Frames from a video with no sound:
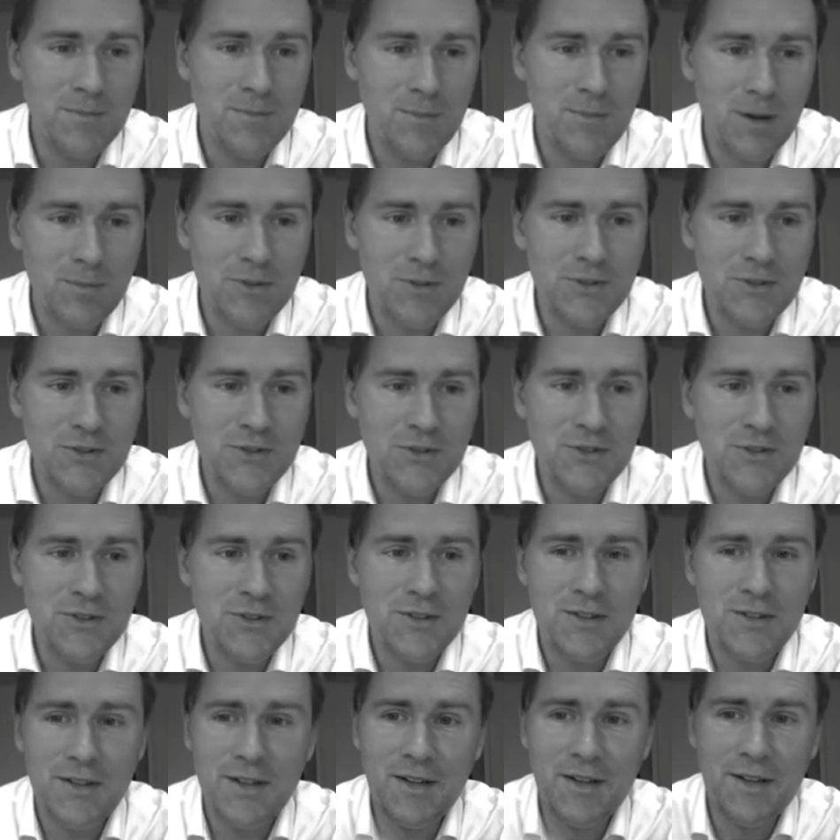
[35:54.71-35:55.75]
publish
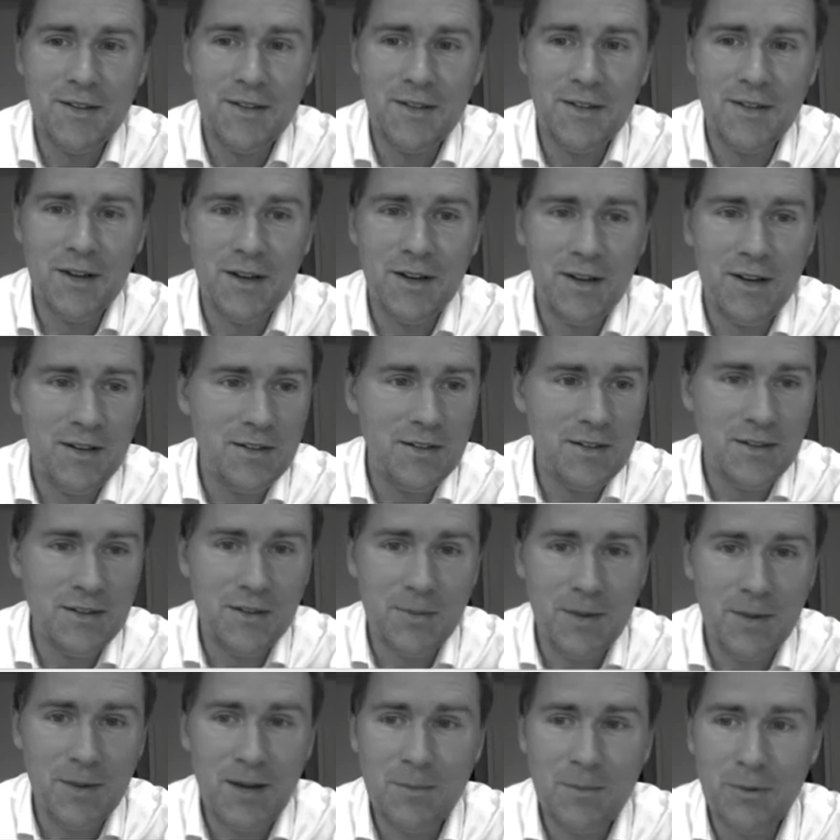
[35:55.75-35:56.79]
in
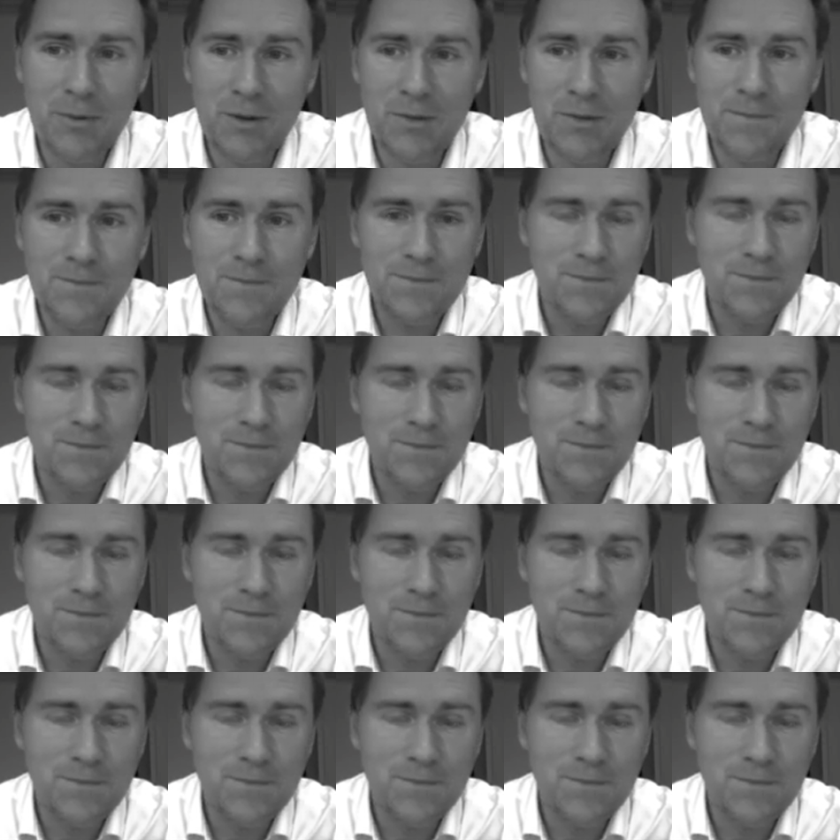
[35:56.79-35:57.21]
their paper,